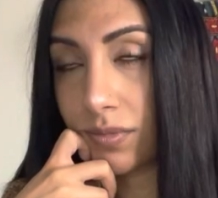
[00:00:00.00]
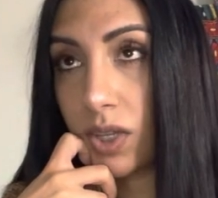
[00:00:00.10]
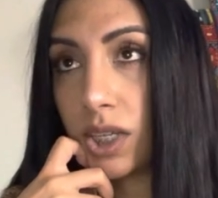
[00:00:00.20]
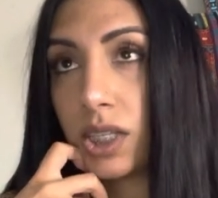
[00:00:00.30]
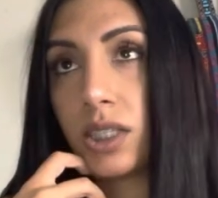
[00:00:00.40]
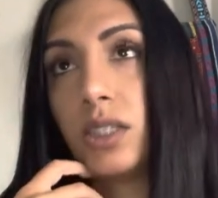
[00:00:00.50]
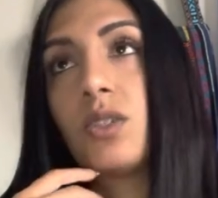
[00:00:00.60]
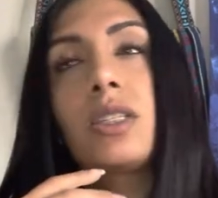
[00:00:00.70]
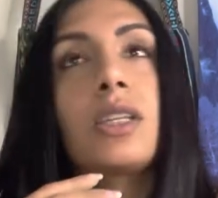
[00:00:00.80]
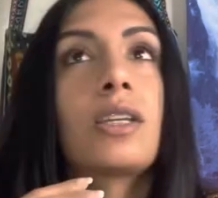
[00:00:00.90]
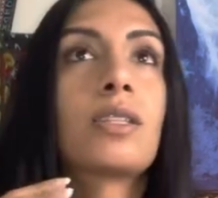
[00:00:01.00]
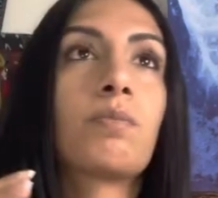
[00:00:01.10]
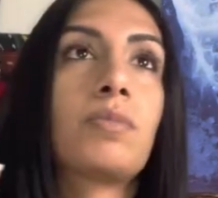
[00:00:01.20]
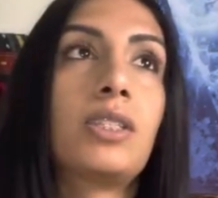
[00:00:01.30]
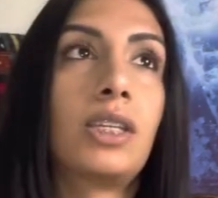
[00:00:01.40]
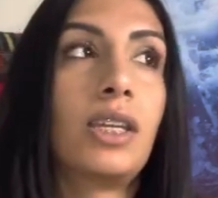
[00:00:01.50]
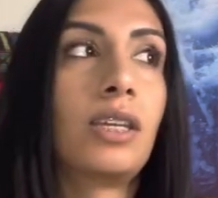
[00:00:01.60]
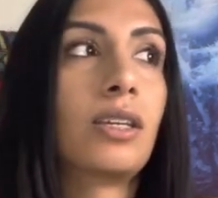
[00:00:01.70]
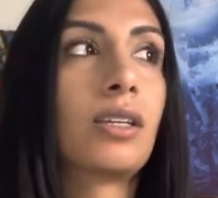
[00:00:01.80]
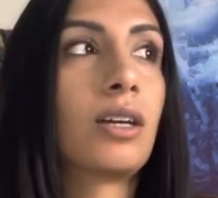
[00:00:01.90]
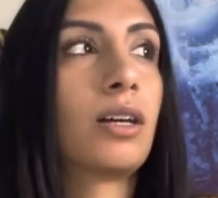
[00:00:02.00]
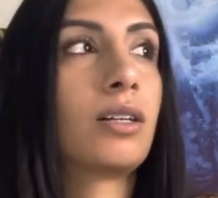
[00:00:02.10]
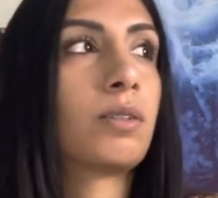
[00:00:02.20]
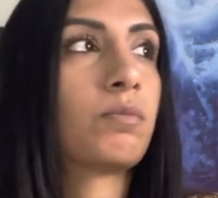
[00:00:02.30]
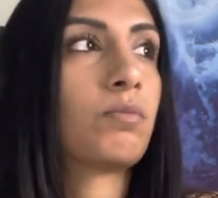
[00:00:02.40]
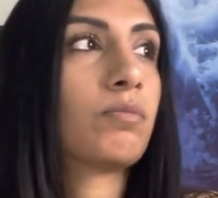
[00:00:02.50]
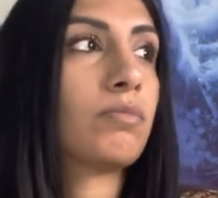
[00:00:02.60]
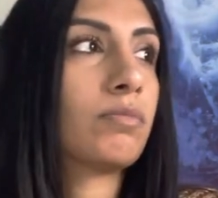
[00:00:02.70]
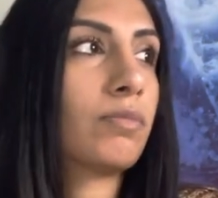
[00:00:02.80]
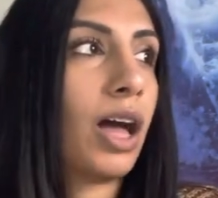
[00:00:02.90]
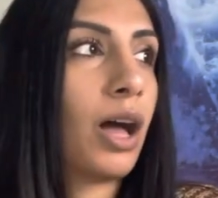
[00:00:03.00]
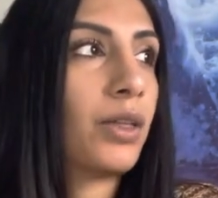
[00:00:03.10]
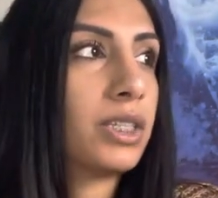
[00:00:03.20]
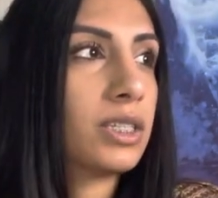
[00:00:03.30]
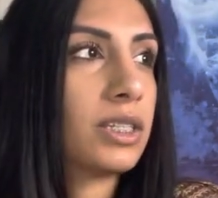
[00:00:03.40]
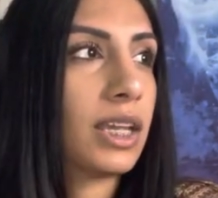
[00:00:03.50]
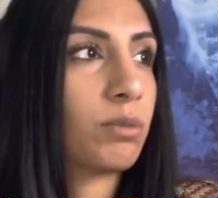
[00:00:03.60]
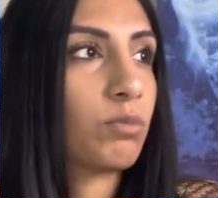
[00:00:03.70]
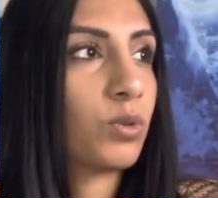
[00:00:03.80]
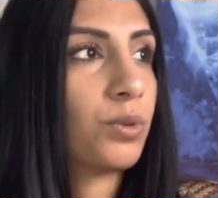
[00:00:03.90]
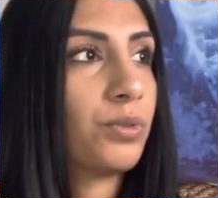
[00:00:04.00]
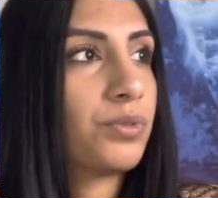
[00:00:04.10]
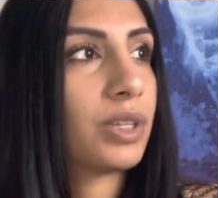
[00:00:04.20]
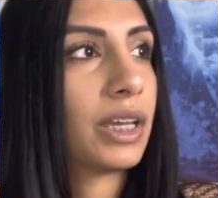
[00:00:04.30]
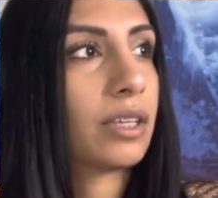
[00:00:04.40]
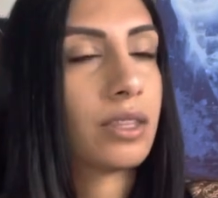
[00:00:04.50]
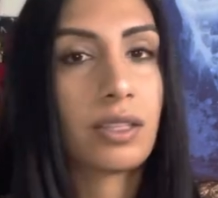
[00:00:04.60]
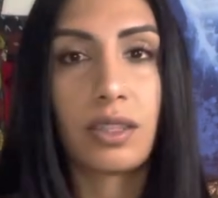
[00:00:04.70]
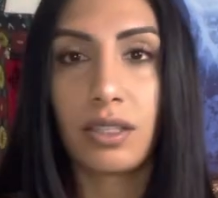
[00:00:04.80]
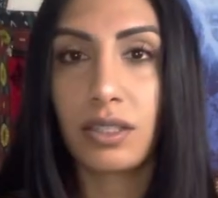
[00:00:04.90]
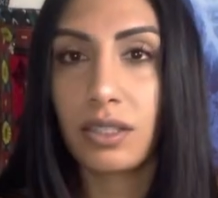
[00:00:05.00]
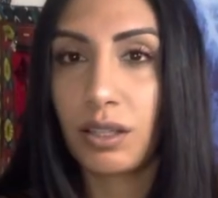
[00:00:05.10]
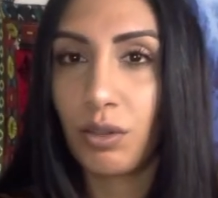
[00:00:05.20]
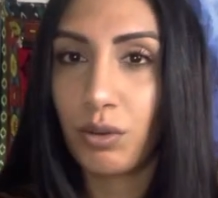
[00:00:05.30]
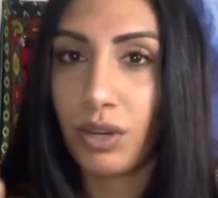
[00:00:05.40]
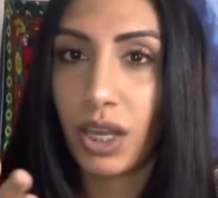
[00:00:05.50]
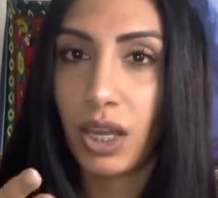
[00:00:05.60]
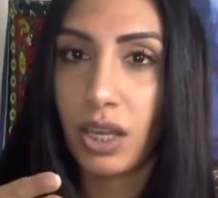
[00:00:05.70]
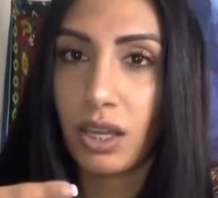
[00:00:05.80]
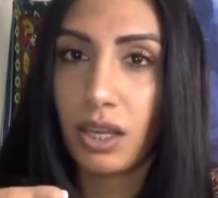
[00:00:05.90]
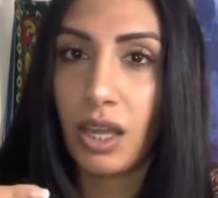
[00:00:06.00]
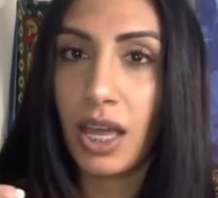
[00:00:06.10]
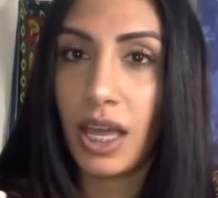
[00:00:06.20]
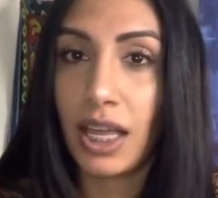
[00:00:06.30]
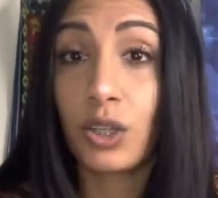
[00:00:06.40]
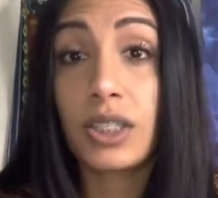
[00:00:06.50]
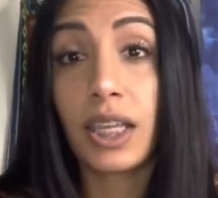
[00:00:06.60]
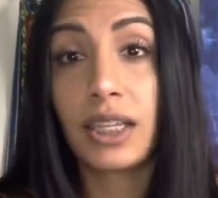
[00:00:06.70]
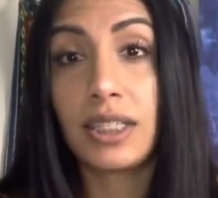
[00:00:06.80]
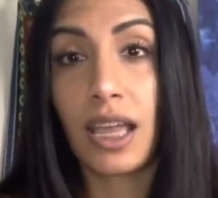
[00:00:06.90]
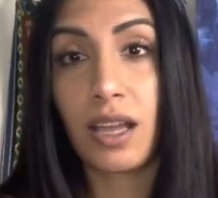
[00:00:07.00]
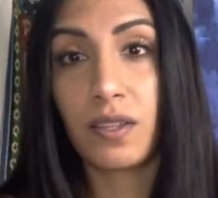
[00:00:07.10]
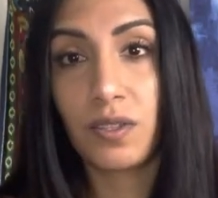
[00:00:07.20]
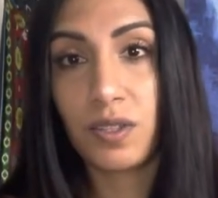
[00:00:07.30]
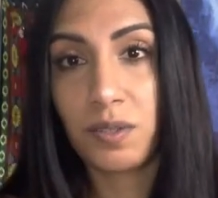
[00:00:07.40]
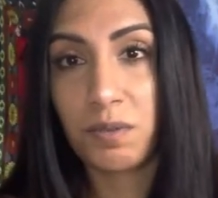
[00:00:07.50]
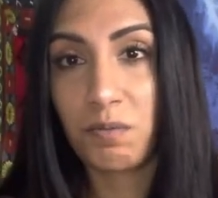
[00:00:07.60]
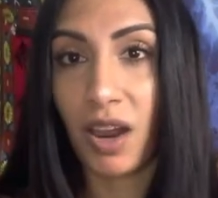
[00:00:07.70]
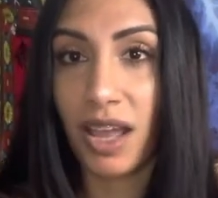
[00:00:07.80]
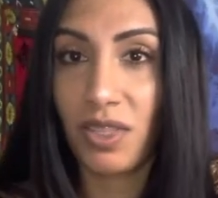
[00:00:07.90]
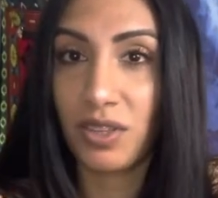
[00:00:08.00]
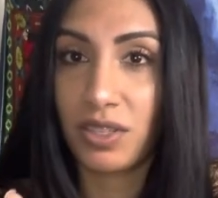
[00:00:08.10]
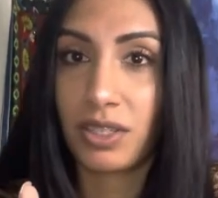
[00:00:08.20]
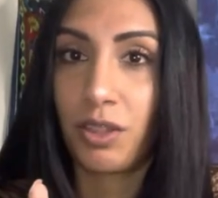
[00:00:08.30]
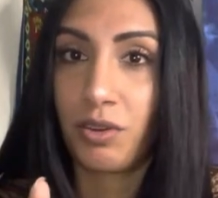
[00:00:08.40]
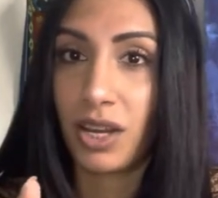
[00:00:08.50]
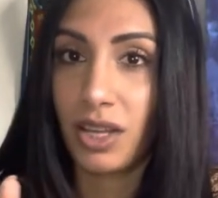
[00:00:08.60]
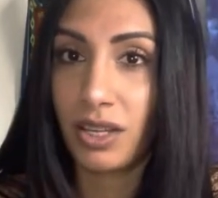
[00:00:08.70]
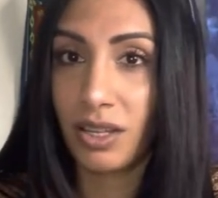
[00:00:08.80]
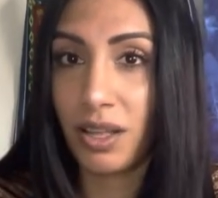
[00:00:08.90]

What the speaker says: It's interesting because I'm seeing how the snake moves, like the slithering. It looks like a dance, right? The slithering.